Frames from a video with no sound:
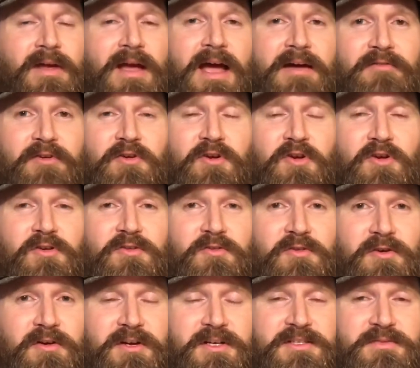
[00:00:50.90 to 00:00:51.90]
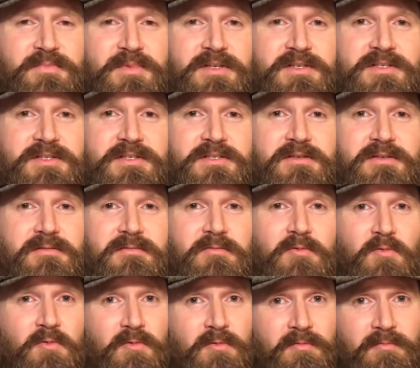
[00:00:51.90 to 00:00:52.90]
Have a good Christmas.
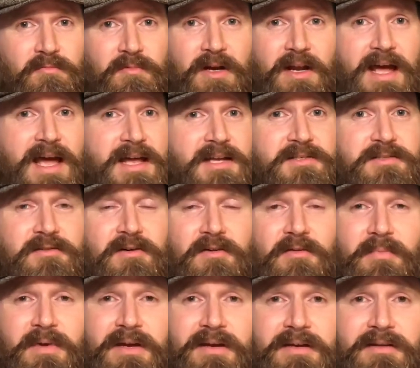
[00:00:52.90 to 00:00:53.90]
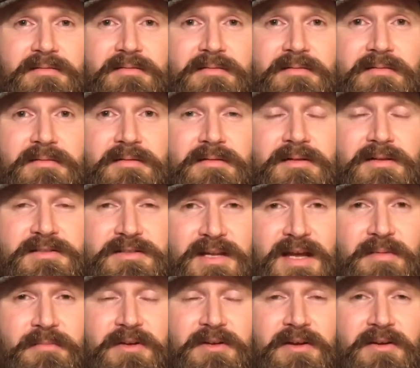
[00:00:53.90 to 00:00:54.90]
Relax a little bit. It's
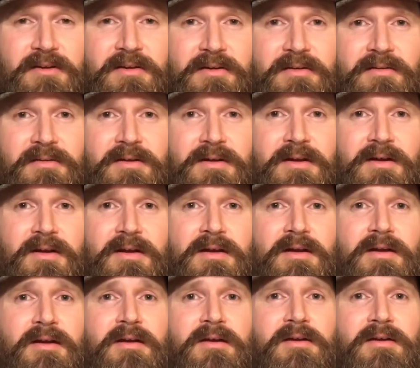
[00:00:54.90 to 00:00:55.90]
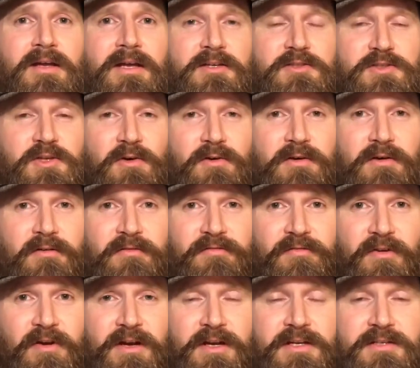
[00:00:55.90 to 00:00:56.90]
time of year. Enjoy your
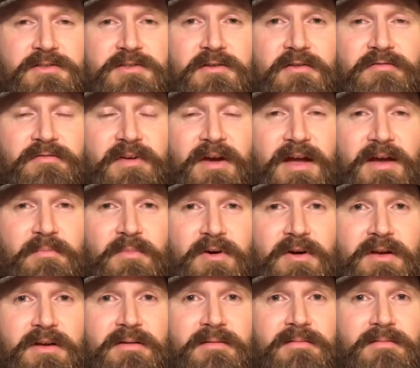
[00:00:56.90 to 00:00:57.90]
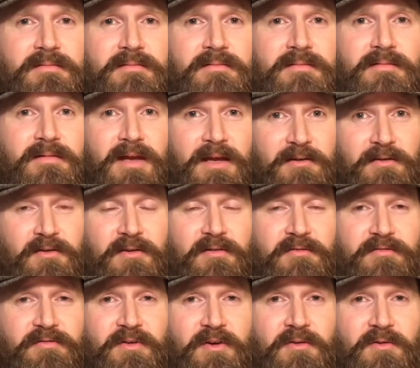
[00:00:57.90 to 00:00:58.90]
friends, your family, and
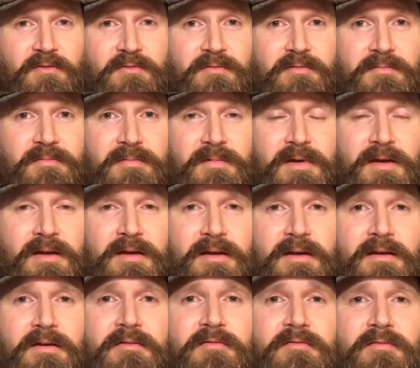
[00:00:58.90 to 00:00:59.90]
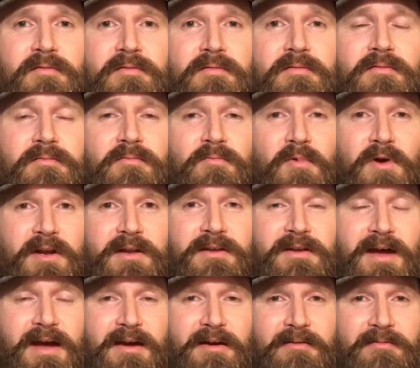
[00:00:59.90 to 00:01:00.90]
good food. When in
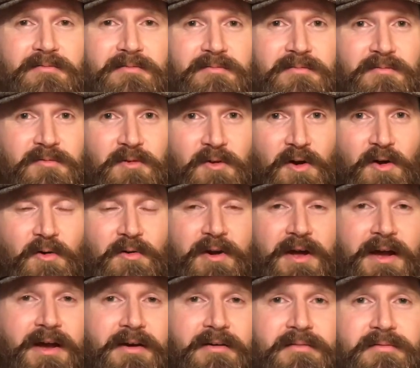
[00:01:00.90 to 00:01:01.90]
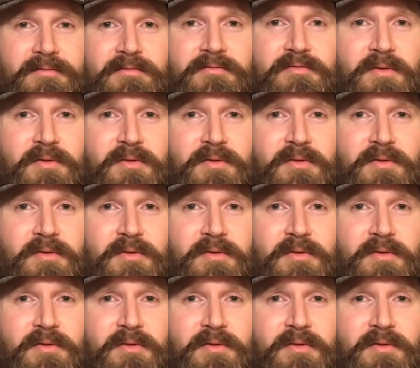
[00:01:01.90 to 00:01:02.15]
doubt, grow it out.